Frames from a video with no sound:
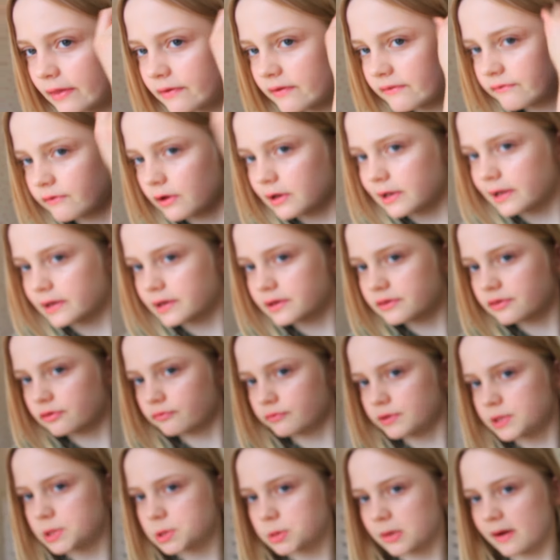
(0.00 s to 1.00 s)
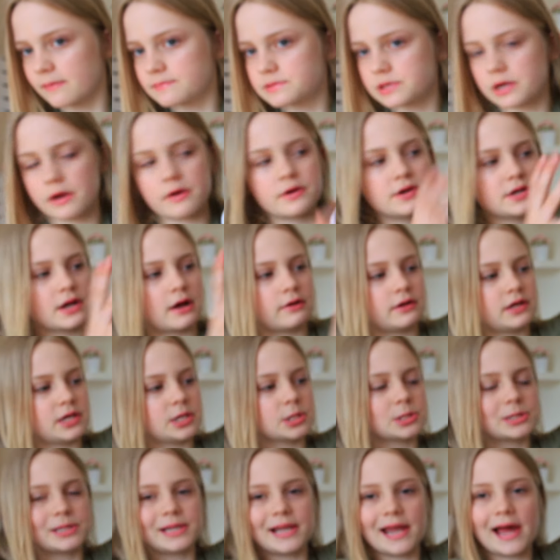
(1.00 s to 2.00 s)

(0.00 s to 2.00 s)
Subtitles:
then they've got like 3 stripes going down each